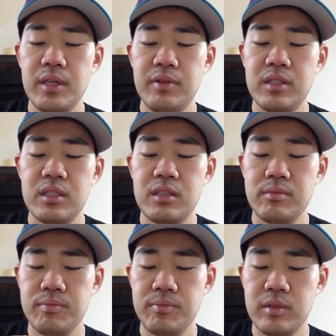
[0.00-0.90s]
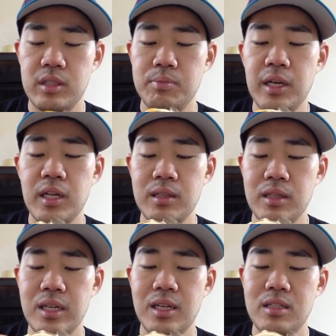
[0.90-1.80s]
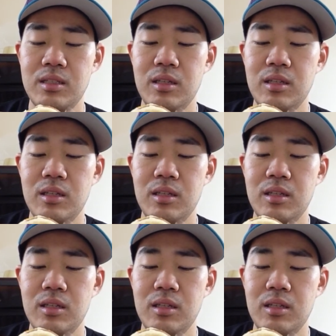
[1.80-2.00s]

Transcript: a smell, I guess.